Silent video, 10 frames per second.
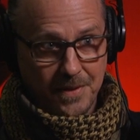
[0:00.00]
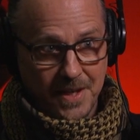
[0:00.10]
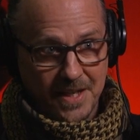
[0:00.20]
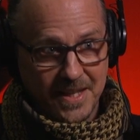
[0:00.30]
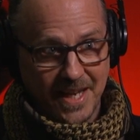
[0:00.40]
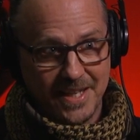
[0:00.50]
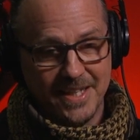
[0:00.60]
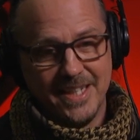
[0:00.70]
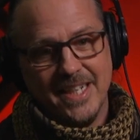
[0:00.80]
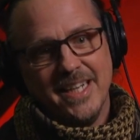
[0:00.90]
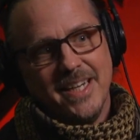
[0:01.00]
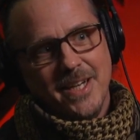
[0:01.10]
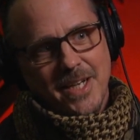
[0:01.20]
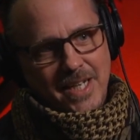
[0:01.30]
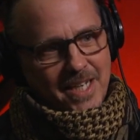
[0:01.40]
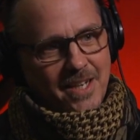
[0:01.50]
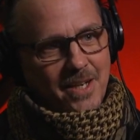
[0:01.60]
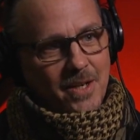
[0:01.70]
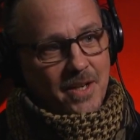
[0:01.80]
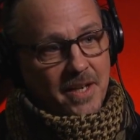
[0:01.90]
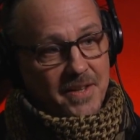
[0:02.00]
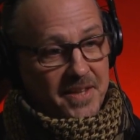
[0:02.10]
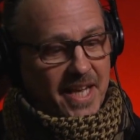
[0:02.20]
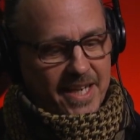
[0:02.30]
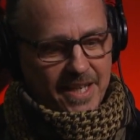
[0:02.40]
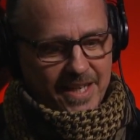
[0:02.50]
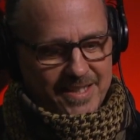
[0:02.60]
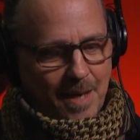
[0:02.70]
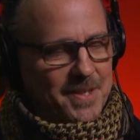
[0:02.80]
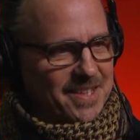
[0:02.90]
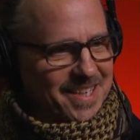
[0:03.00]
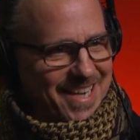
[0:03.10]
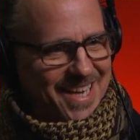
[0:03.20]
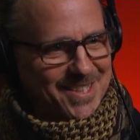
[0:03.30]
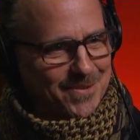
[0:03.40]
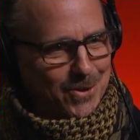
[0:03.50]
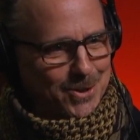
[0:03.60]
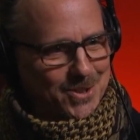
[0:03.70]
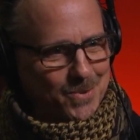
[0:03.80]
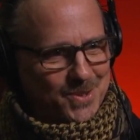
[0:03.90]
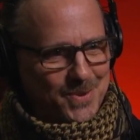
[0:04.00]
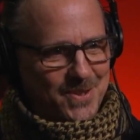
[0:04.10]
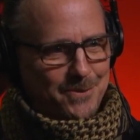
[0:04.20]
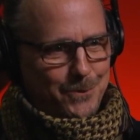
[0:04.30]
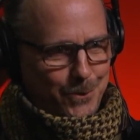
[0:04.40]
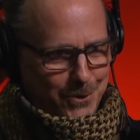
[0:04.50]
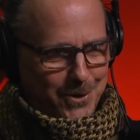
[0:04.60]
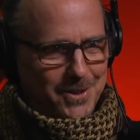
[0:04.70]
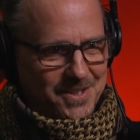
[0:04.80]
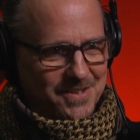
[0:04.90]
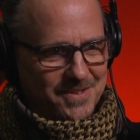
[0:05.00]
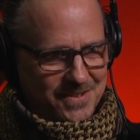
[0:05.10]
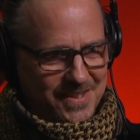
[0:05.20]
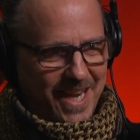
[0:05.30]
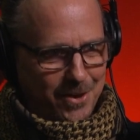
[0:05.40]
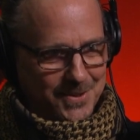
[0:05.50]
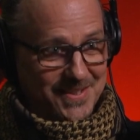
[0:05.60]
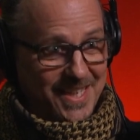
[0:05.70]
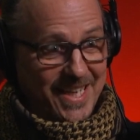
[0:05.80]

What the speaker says: And then they accepted the next version, which was a fuller scale city.